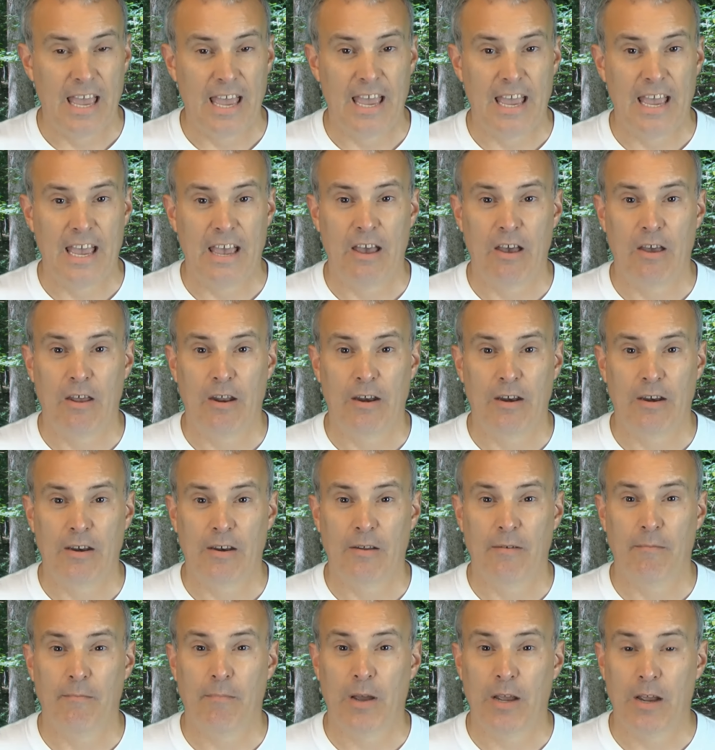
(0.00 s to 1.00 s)
And
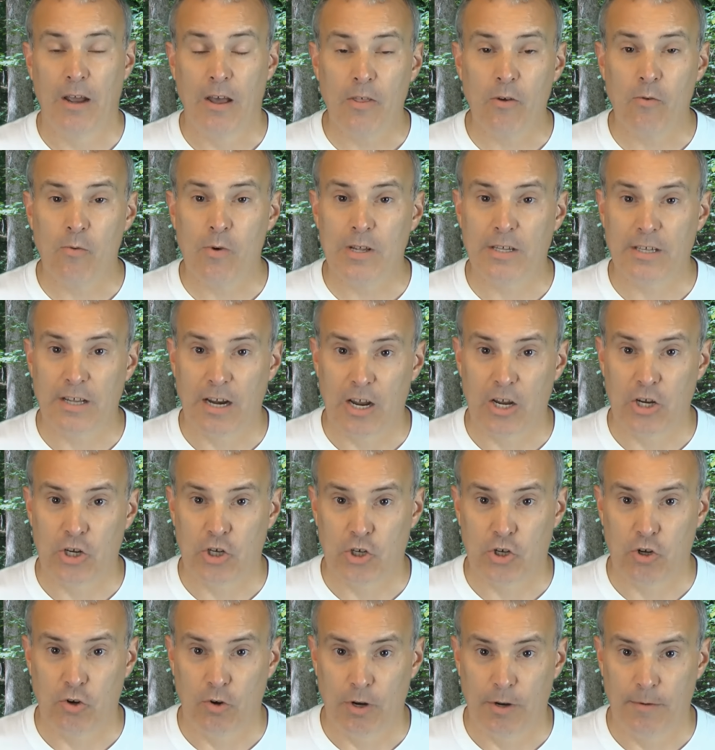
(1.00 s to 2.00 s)
my other ones that I was
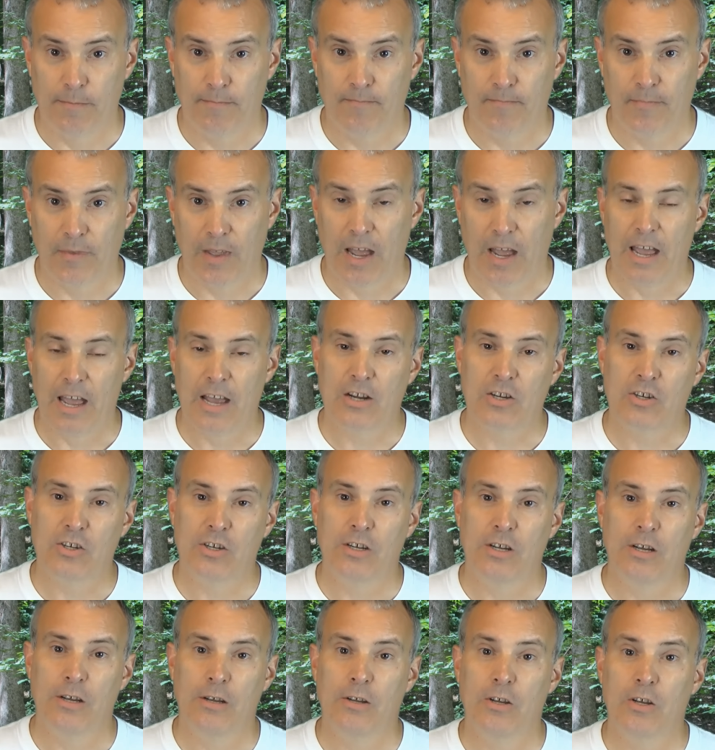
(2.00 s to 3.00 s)
shooting,
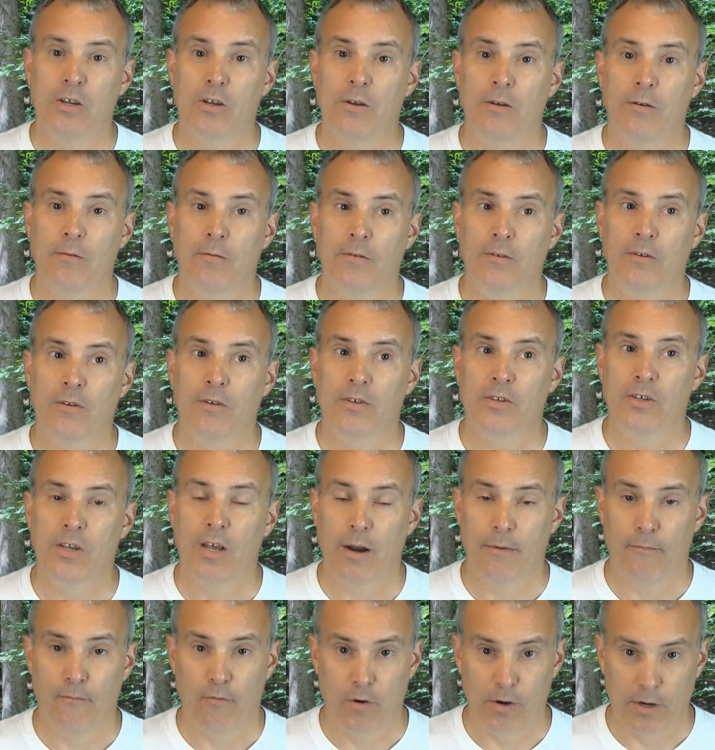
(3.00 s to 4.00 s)
actually
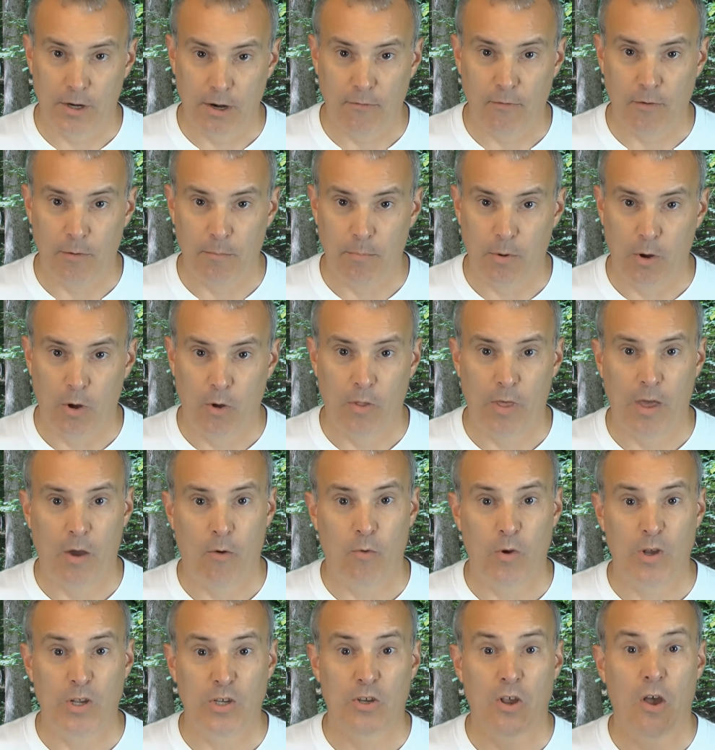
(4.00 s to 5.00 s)
set up for a different bow
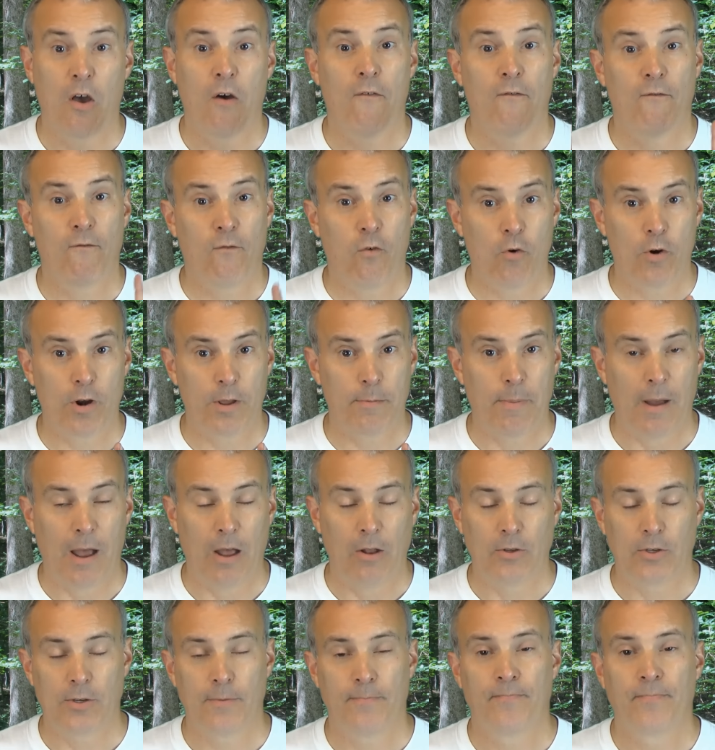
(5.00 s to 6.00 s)
that was 40
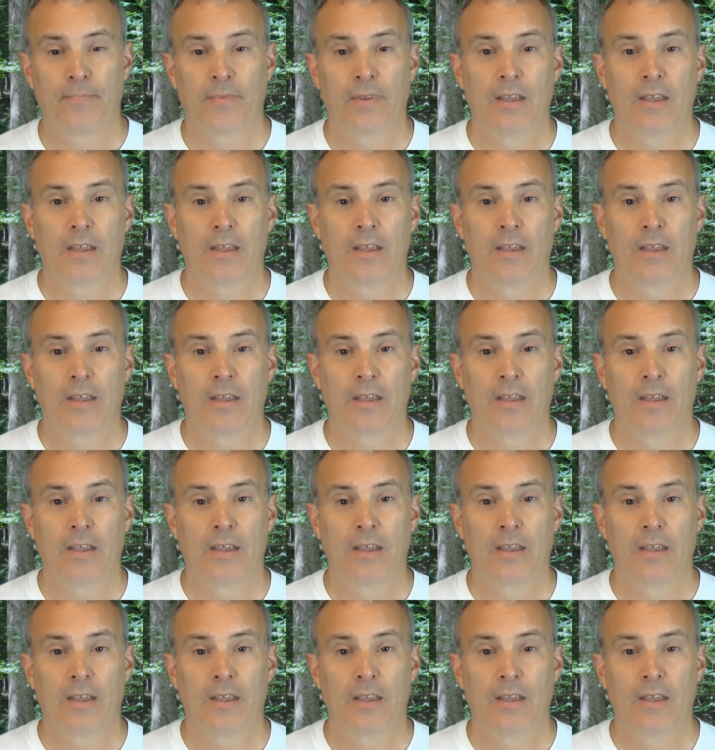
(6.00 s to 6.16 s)
pounds.